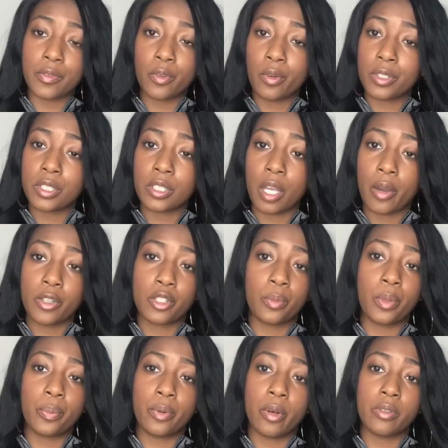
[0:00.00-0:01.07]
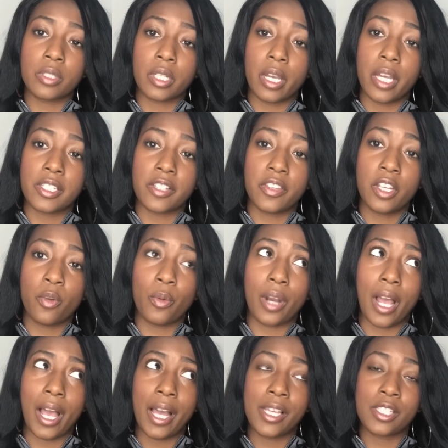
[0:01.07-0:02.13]
Of course, it's always going to be pros and cons. I think what
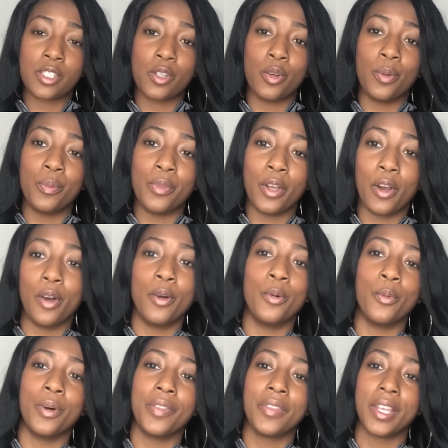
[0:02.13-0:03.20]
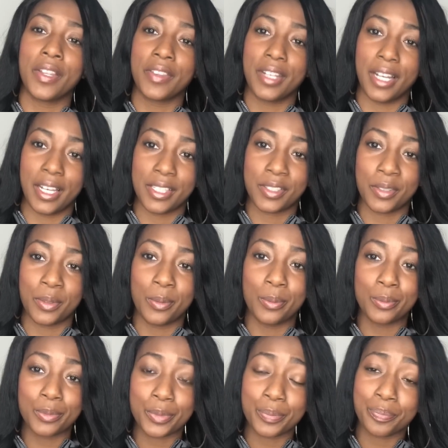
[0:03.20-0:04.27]
I assumed, though, one thing that I
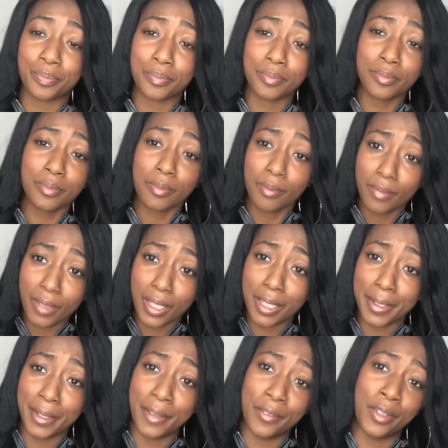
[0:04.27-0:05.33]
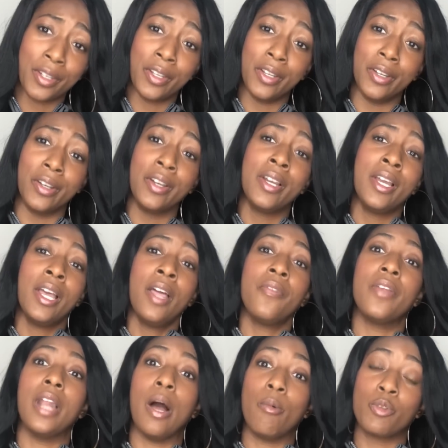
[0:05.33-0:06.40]
assumed living here
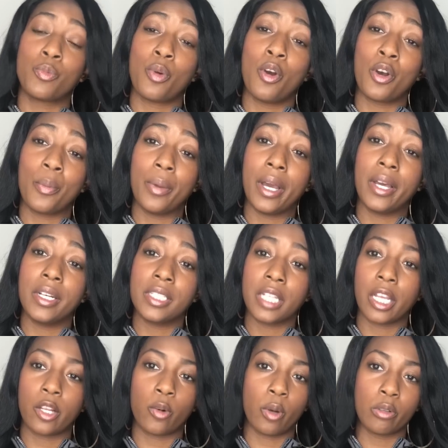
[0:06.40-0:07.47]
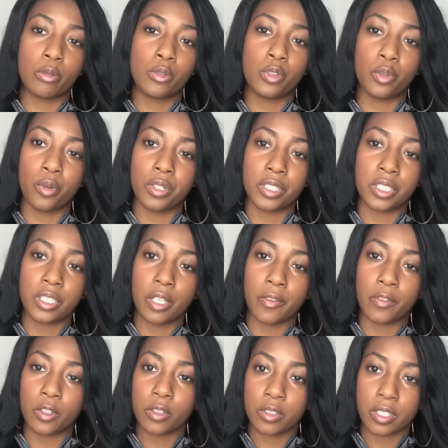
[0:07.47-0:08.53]
that I was wrong about is like grocery stores and stuff,
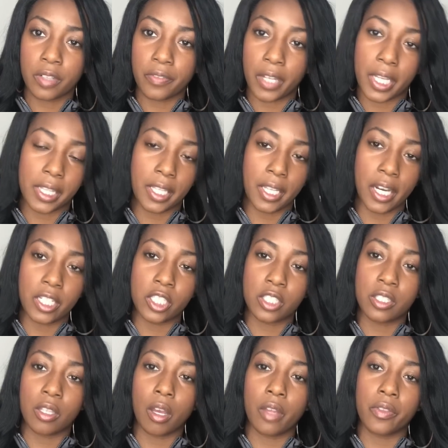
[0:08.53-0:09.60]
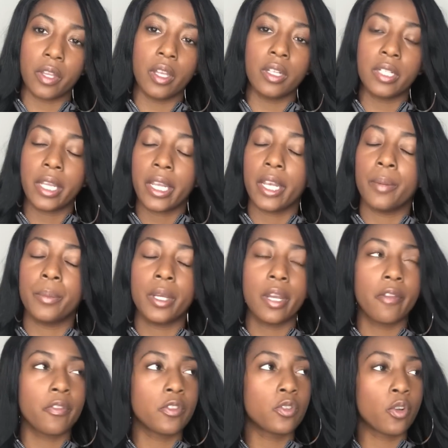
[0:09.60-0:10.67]
little stuff like that. I just thought that, damn,
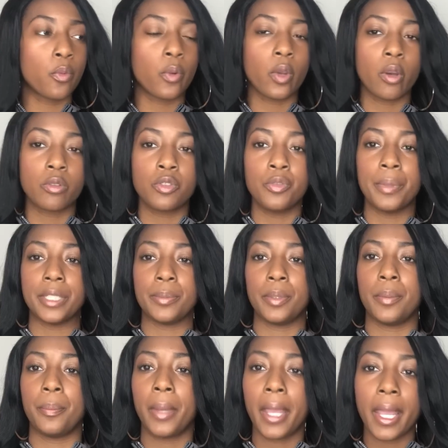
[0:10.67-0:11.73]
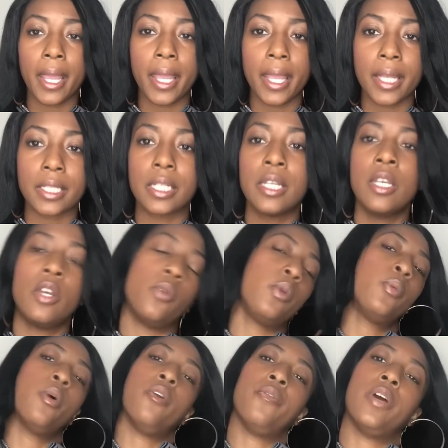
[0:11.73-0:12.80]
every store we go to about to get packed.
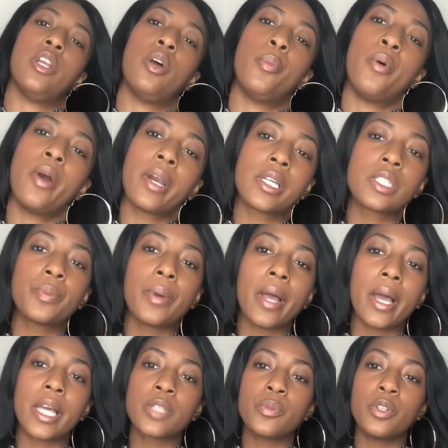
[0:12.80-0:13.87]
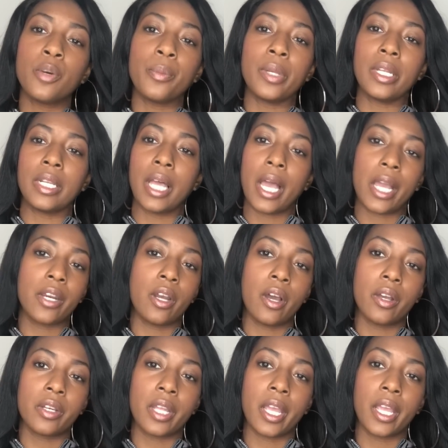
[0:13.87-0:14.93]
We won't find no parking spots. We're going to be in line
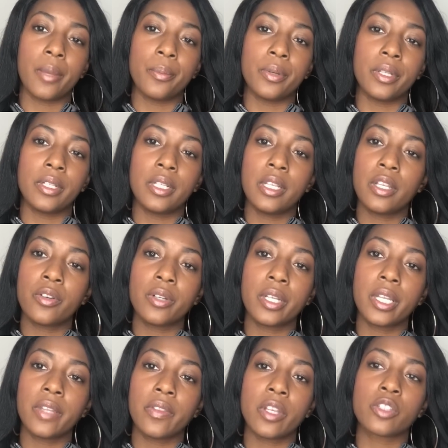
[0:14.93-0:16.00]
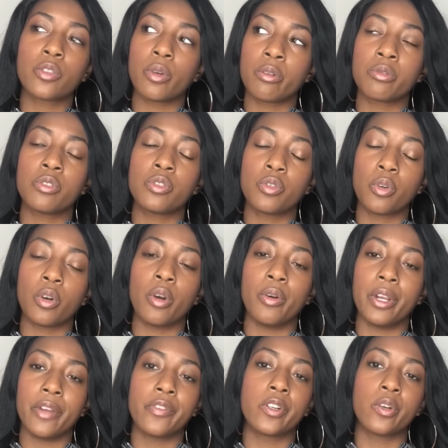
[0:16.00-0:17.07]
all day. But literally, there's a grocery store
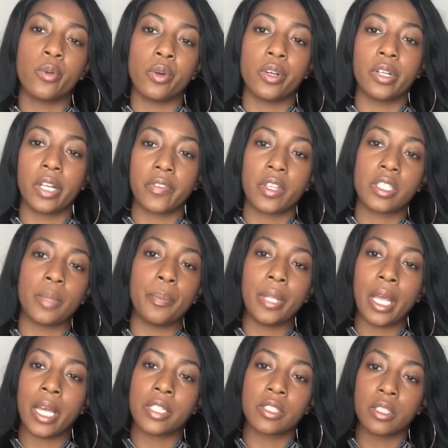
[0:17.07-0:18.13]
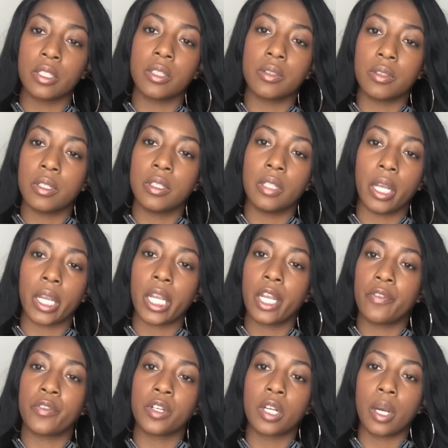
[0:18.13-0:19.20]
on every corner. Like, there's a plaza like
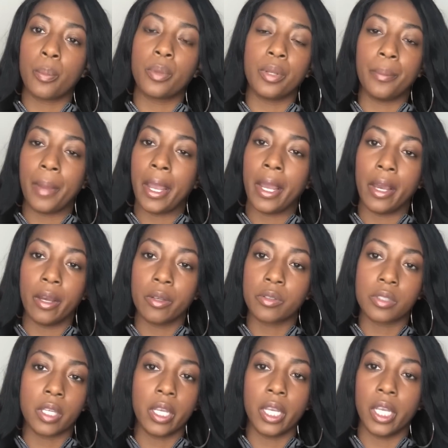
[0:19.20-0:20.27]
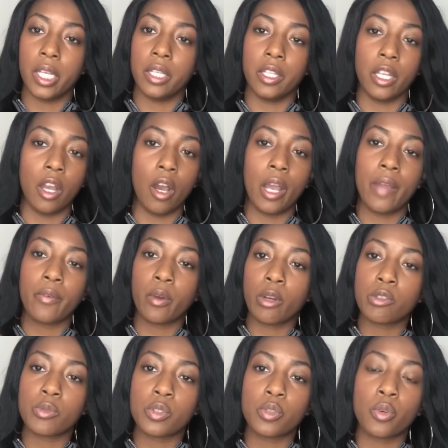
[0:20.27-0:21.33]
every couple of miles, and they all have
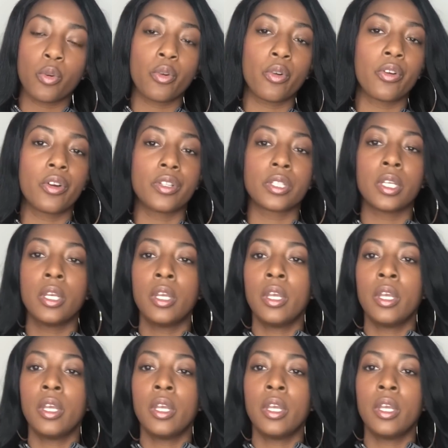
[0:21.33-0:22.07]
grocery stores.